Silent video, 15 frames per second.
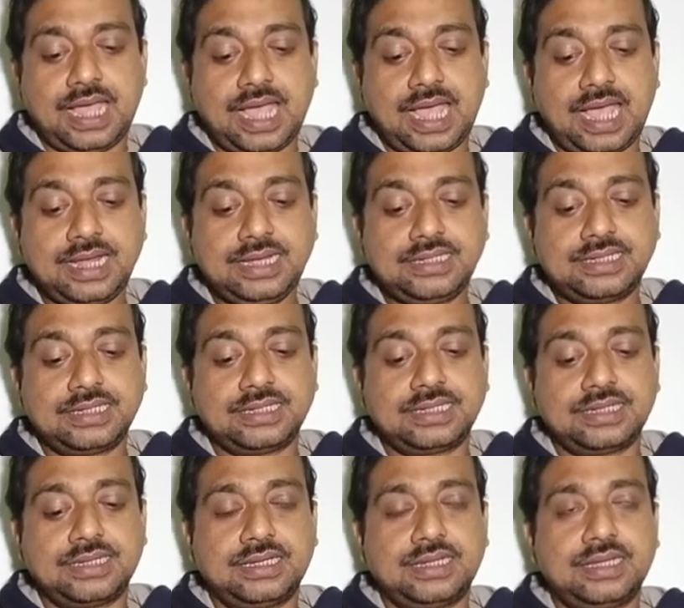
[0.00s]
And
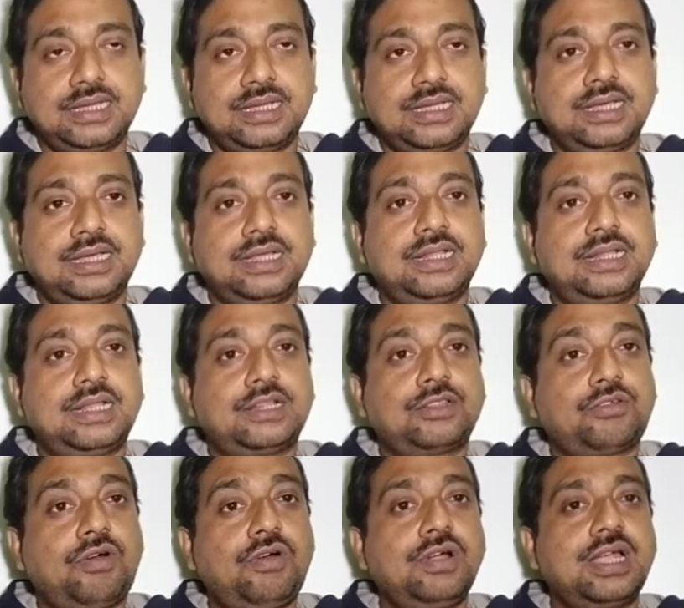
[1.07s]
the
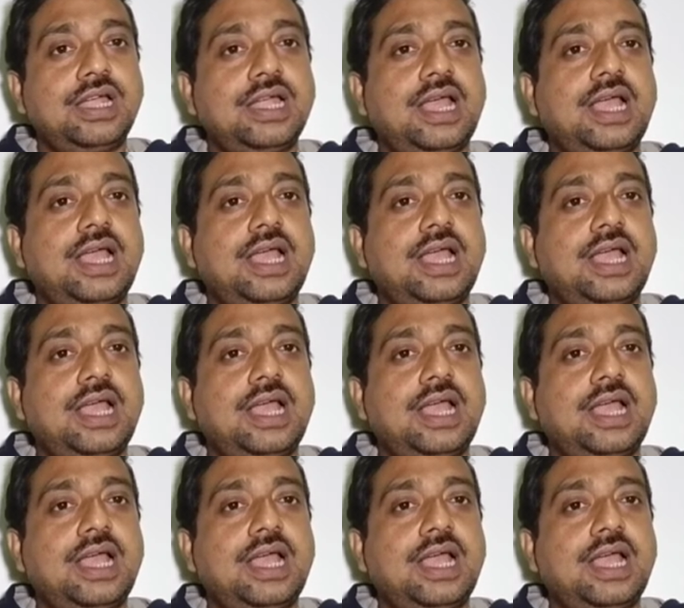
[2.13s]
thought and